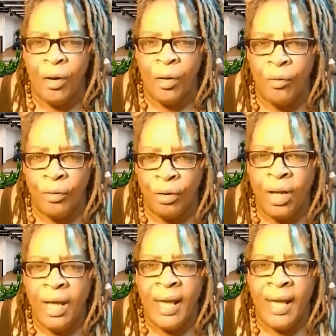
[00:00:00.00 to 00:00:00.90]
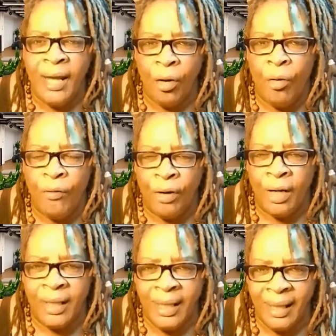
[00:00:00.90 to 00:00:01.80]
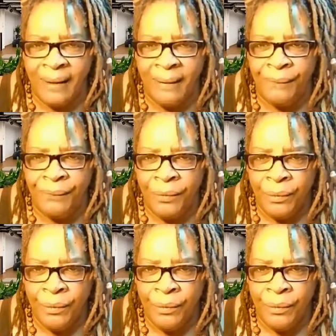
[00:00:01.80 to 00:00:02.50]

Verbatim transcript: and over and over again.